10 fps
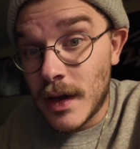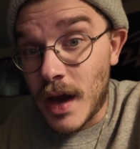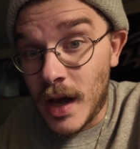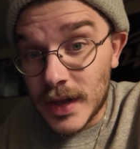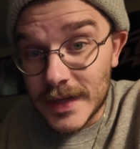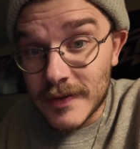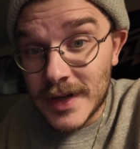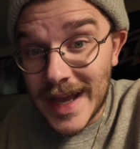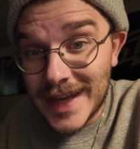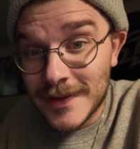I'll
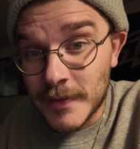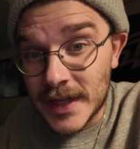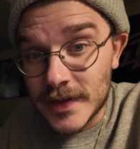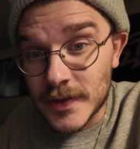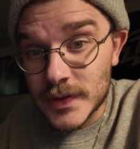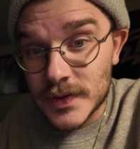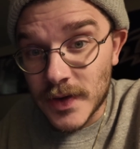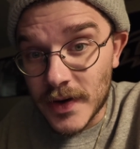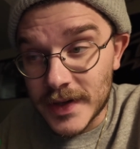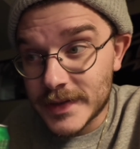even animate those
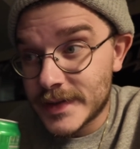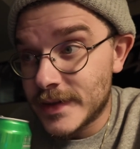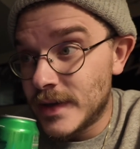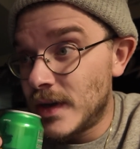drawings.